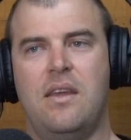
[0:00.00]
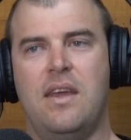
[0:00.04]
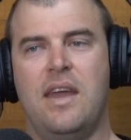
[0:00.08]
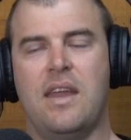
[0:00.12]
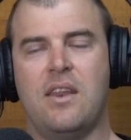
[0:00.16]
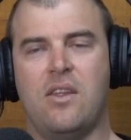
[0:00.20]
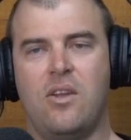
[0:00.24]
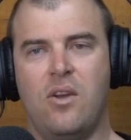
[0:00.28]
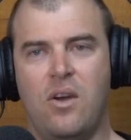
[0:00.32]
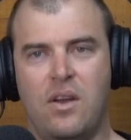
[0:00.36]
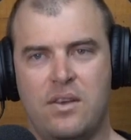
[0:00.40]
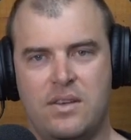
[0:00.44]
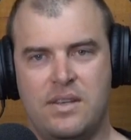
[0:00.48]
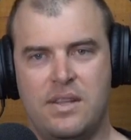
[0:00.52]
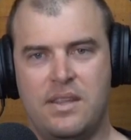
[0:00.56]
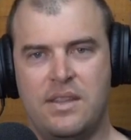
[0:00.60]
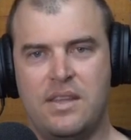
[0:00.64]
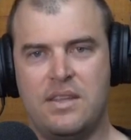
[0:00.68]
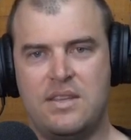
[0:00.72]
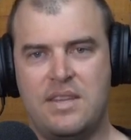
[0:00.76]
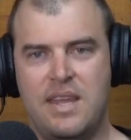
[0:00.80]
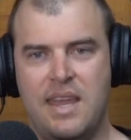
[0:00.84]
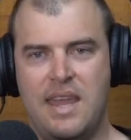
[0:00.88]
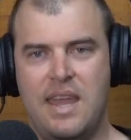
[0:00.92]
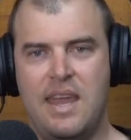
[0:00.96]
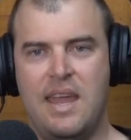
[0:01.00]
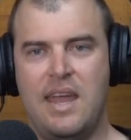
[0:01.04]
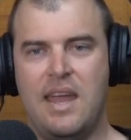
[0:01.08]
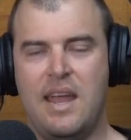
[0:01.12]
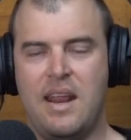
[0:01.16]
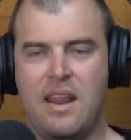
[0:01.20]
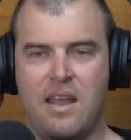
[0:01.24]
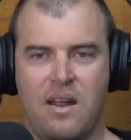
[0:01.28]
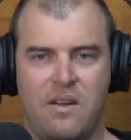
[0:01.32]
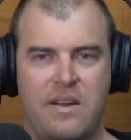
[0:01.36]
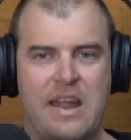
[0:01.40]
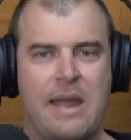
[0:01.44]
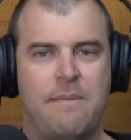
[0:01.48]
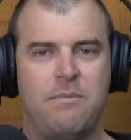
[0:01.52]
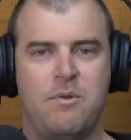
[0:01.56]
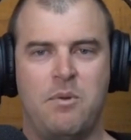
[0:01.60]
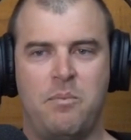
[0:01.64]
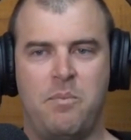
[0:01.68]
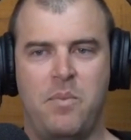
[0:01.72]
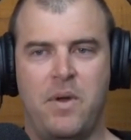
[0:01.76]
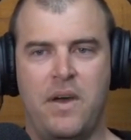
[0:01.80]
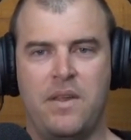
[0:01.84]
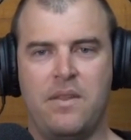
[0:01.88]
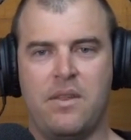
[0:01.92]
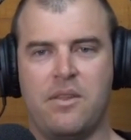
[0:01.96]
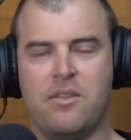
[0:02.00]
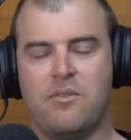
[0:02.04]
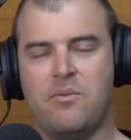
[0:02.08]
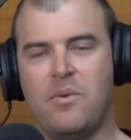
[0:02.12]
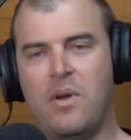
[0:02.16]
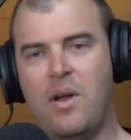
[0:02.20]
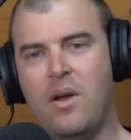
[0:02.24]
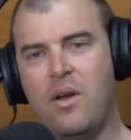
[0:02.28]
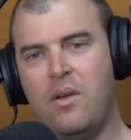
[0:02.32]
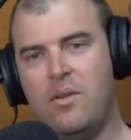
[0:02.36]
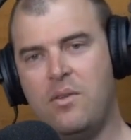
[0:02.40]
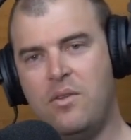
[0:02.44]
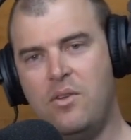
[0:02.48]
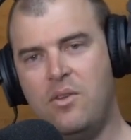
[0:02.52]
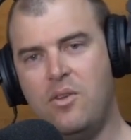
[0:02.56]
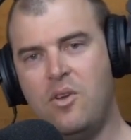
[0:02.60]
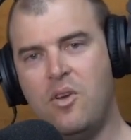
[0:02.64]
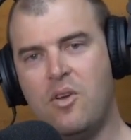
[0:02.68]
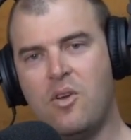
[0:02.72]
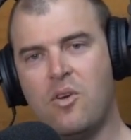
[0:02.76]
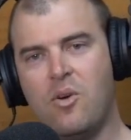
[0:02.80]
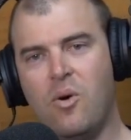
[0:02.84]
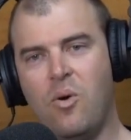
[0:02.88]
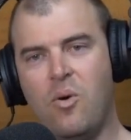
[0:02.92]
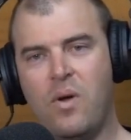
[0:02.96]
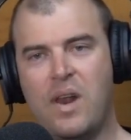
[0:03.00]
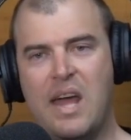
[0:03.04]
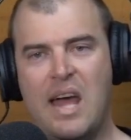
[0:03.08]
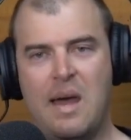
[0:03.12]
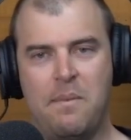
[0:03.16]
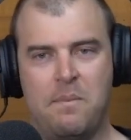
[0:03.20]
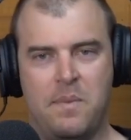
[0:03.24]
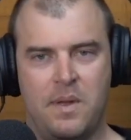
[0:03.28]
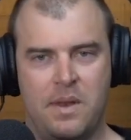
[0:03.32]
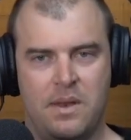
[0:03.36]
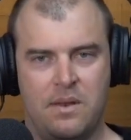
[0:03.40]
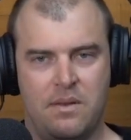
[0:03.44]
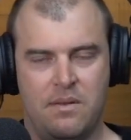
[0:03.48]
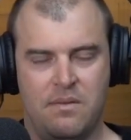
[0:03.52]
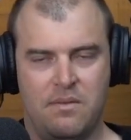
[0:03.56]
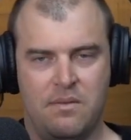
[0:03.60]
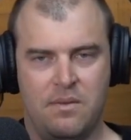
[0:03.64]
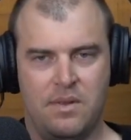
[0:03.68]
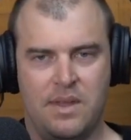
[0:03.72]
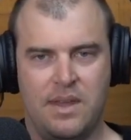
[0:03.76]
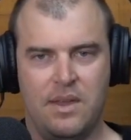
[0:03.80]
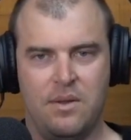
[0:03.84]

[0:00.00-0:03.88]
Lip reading: it got to the deer and it grabbed it by the throat and you caught up and